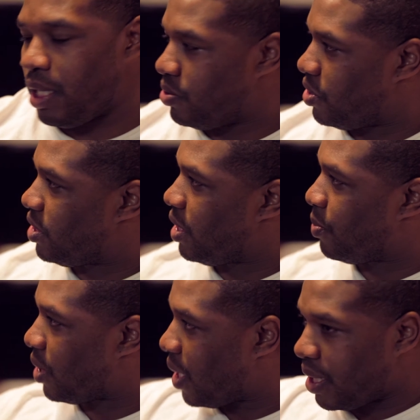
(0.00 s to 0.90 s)
It was just
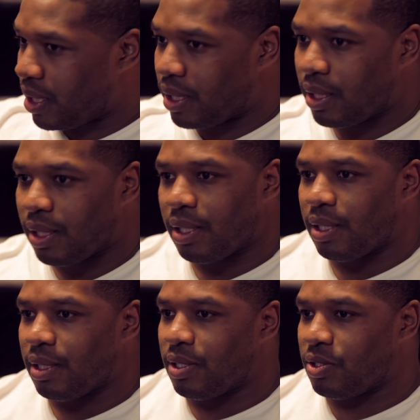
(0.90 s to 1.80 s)
simply like,
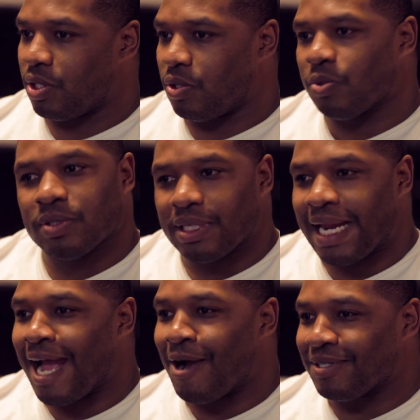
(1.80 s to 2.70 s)
so
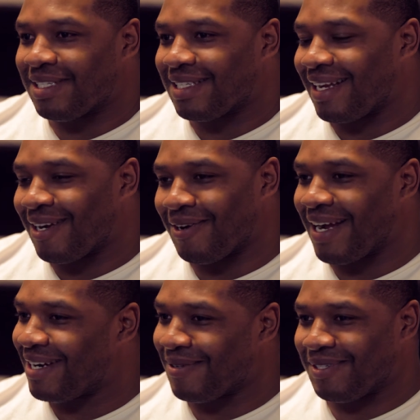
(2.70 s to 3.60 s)
now it's just like, oh, I
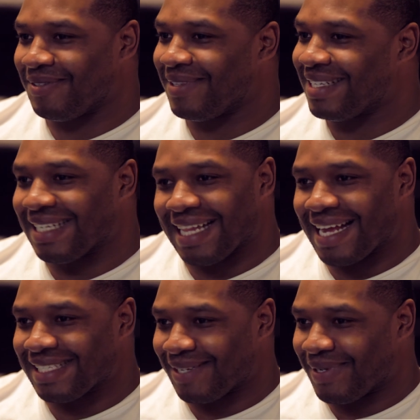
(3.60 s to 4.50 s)
know what this is the
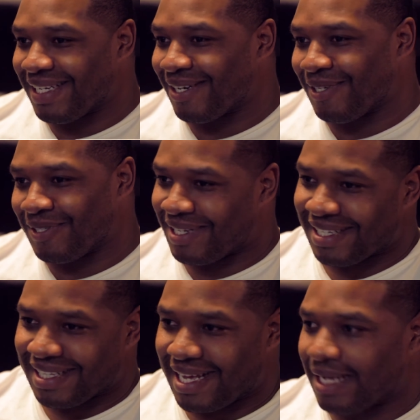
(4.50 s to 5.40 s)
last thing we did. Are you still
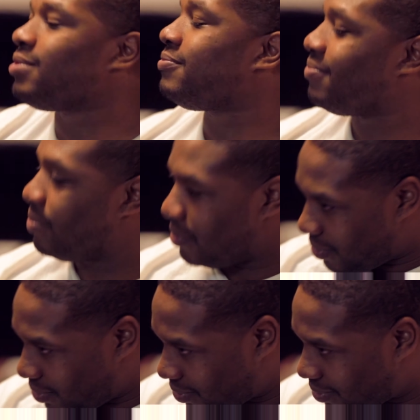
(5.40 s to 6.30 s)
into that?
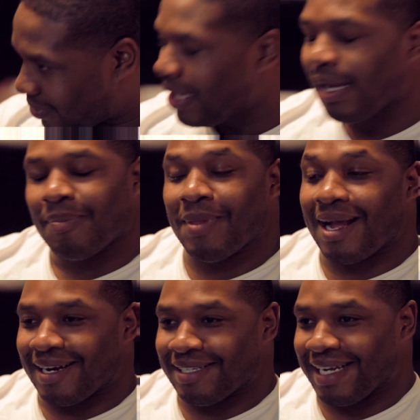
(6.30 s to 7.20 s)
Not
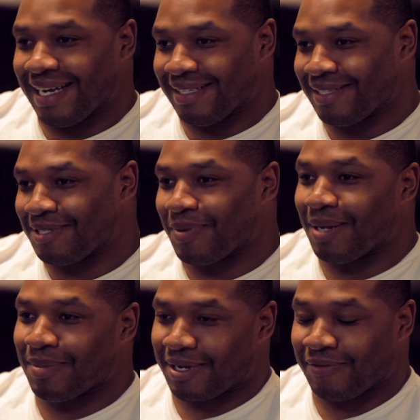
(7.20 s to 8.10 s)
gonna change. This is what
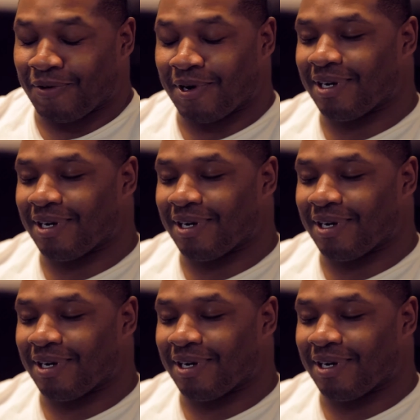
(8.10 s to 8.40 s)
I'm looking for.